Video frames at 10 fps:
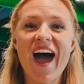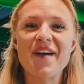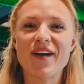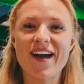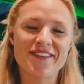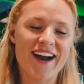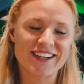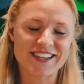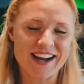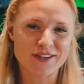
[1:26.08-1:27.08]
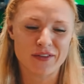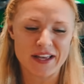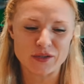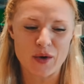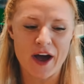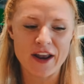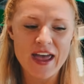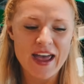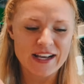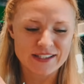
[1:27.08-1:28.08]
I'm very, very excited for this one.
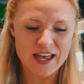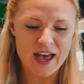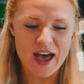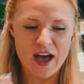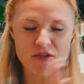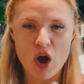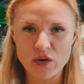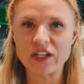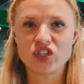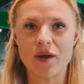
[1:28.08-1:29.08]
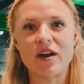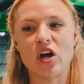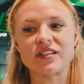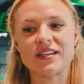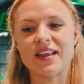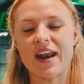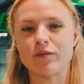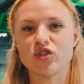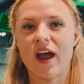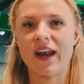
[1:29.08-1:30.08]
It's the only gym in Austin that I'm
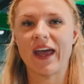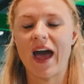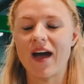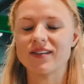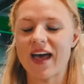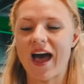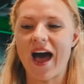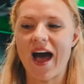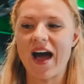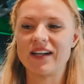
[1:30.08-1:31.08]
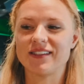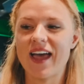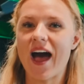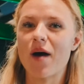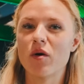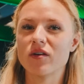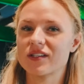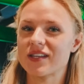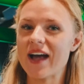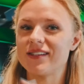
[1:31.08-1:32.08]
training at, and yeah, I'm
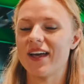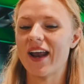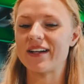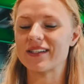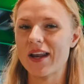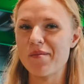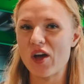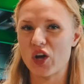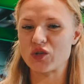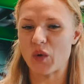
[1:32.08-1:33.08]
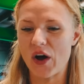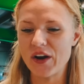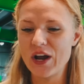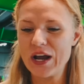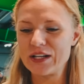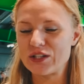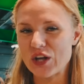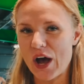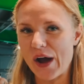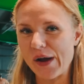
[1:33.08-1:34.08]
excited, and it's gonna be a good one.
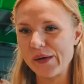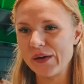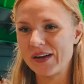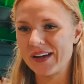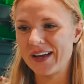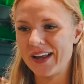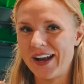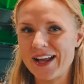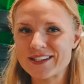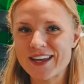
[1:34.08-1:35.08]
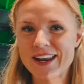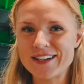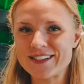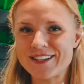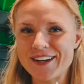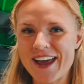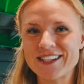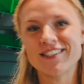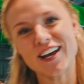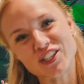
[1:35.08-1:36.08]
So let's get into
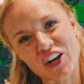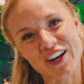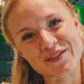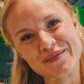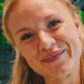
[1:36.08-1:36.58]
today's session.